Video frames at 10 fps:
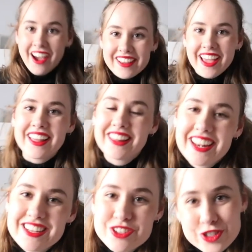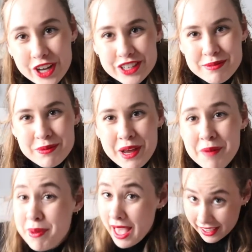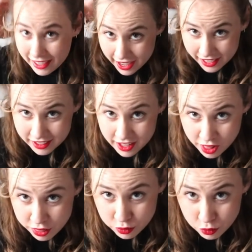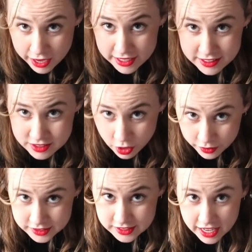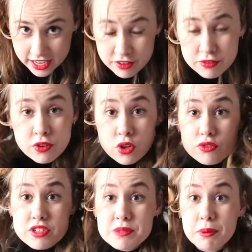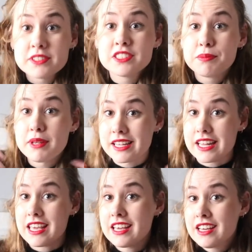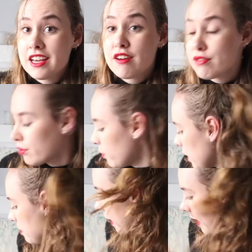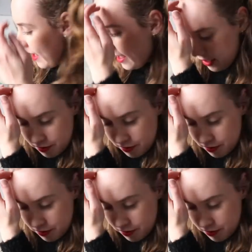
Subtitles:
Okay, ladies and gentlemen, we are back, and the rain is going to take full responsibility for ruining my hair.